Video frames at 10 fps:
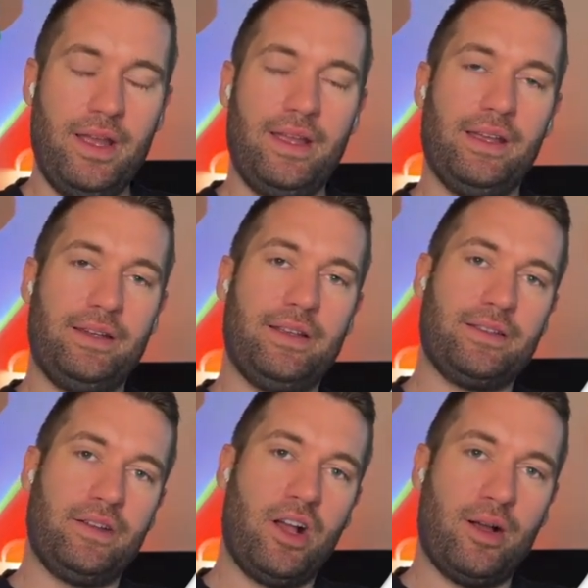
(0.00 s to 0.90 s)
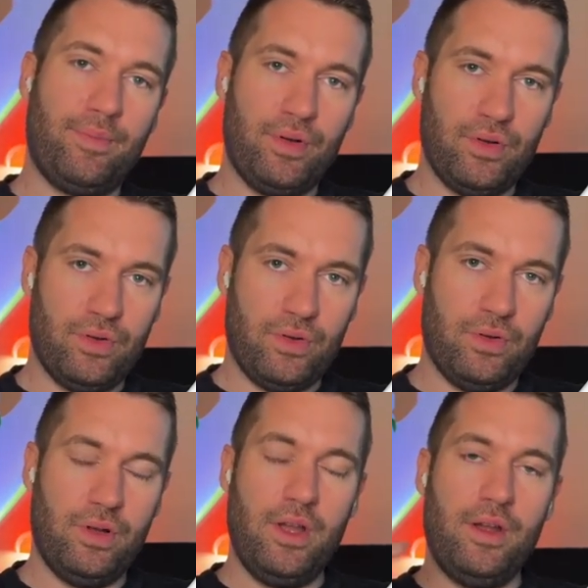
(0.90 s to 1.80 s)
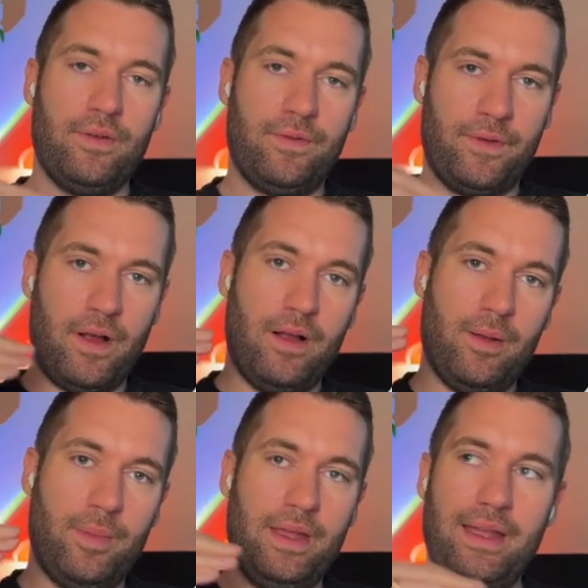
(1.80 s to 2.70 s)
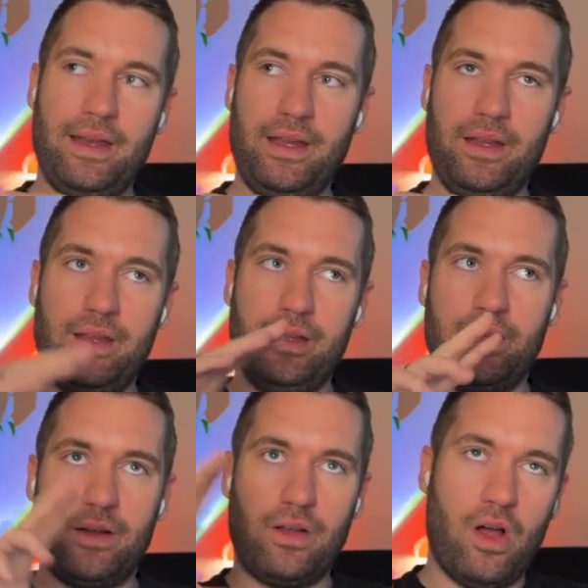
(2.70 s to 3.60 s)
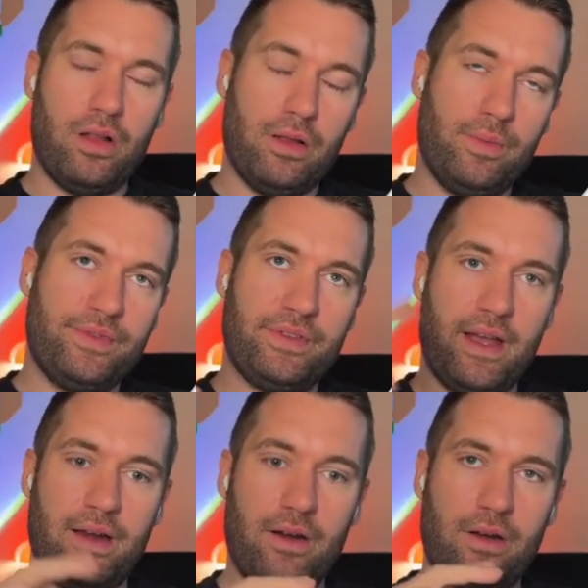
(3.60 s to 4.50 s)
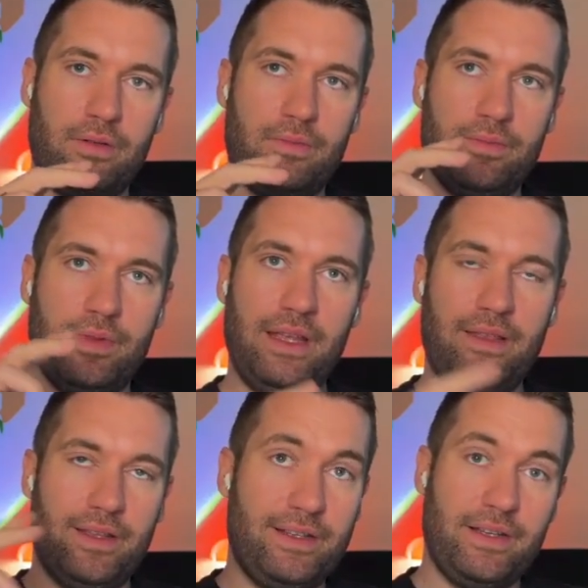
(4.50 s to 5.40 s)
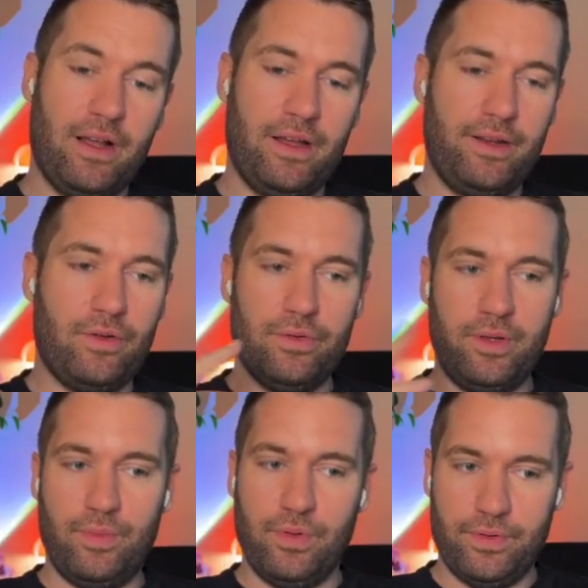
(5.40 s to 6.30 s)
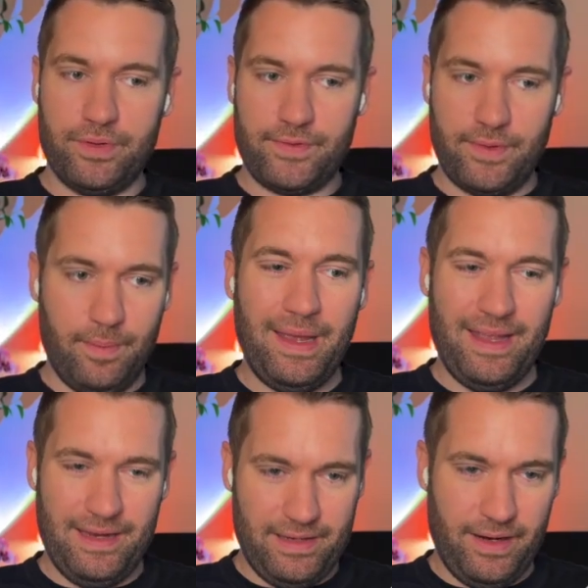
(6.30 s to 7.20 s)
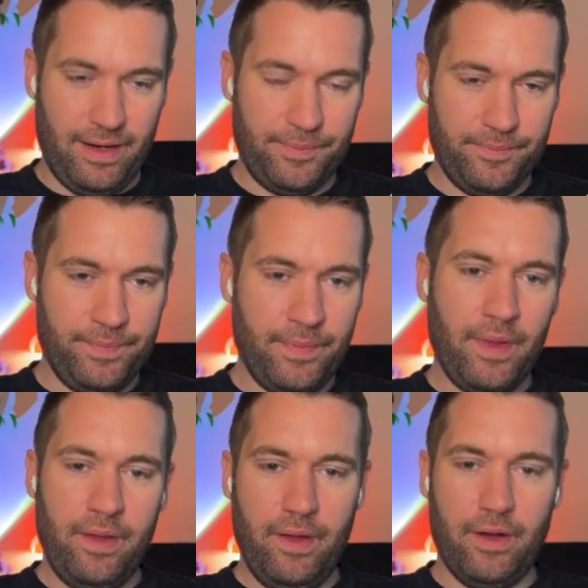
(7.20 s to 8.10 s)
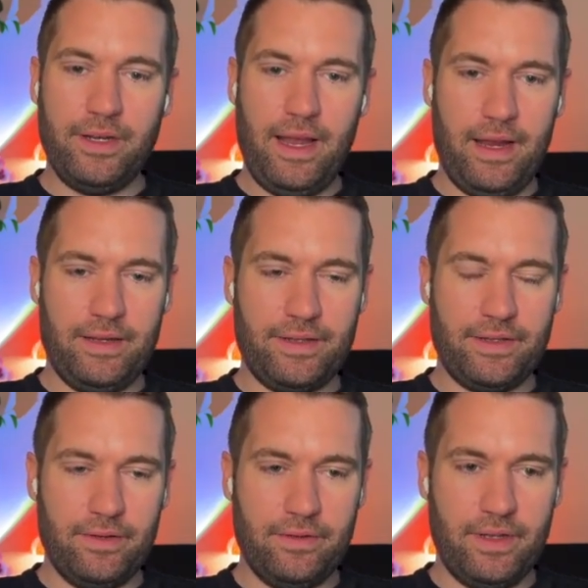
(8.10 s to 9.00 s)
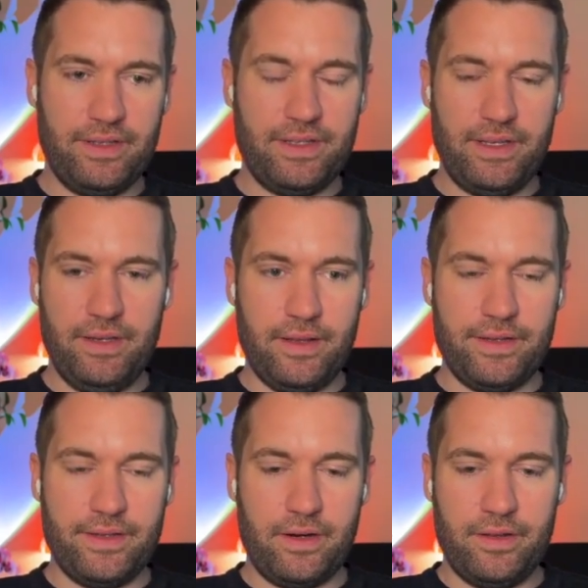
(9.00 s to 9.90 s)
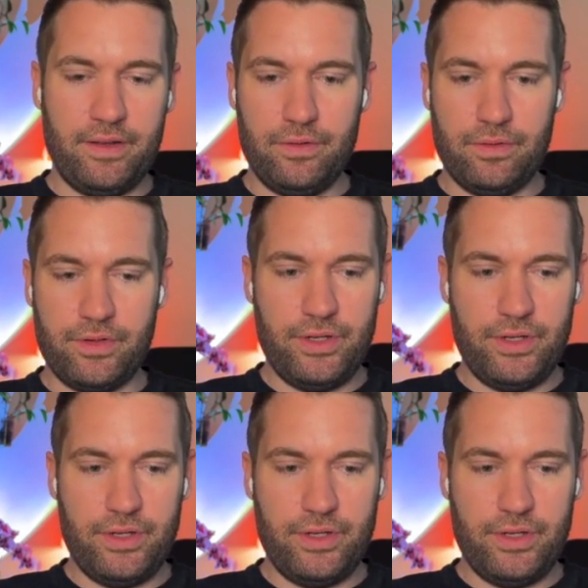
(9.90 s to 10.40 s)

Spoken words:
it does not pull from any columns that are in the done. It only pulls from pending. Okay, so let's see. Let's start in the Google Sheet